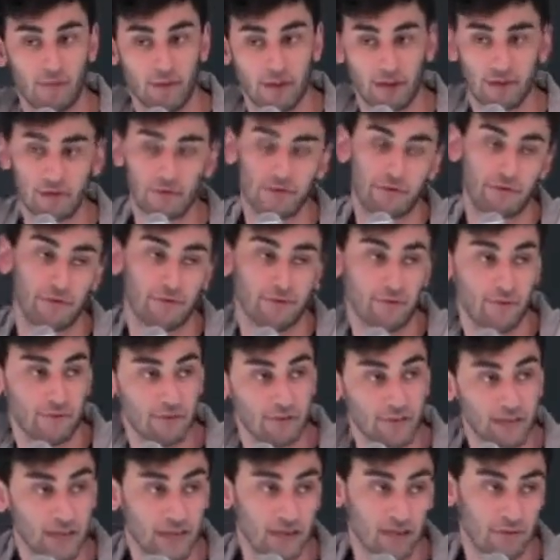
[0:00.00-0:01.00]
binaural
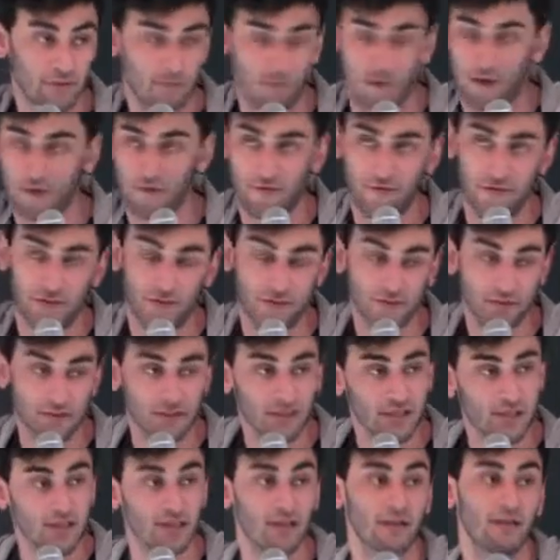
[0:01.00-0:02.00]
audio
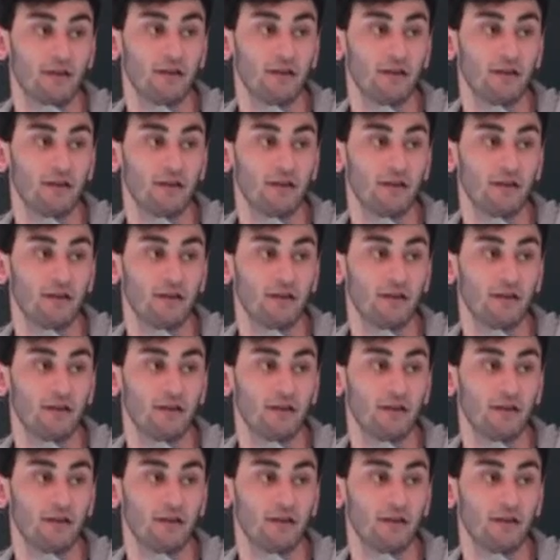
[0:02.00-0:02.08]
microphones.